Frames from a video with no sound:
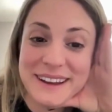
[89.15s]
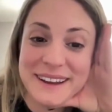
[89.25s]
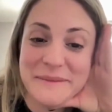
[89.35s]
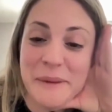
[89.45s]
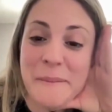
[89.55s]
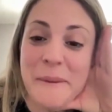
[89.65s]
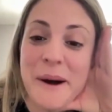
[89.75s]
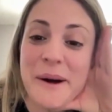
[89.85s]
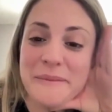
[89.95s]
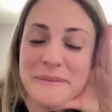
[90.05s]
Uh, my
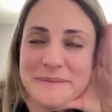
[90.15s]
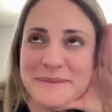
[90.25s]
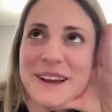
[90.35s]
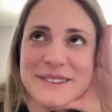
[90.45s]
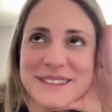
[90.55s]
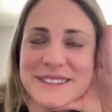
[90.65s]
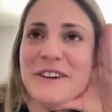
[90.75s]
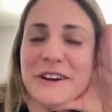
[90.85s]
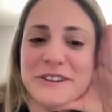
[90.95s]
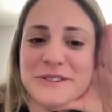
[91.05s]
mom tells this
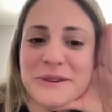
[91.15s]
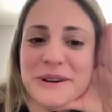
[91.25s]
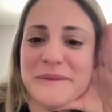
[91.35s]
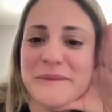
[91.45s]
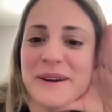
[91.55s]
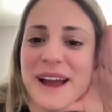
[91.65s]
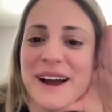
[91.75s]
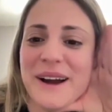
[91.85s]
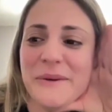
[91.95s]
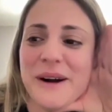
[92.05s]
funny story about
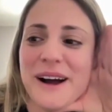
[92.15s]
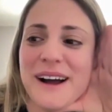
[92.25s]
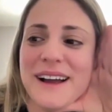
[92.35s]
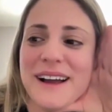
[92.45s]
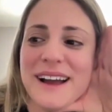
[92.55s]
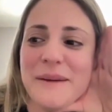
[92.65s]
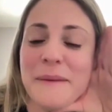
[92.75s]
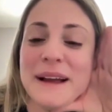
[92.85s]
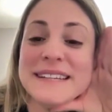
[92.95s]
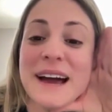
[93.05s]
how uh,
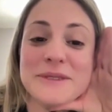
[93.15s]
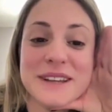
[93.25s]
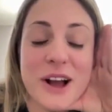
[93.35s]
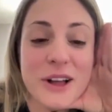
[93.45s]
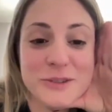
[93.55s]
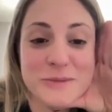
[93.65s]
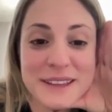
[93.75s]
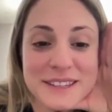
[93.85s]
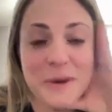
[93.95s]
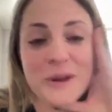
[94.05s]
my dad was a college
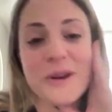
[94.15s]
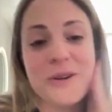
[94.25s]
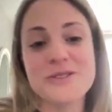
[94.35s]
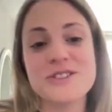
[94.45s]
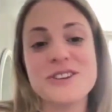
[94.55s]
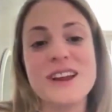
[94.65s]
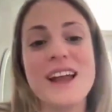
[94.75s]
basketball coach.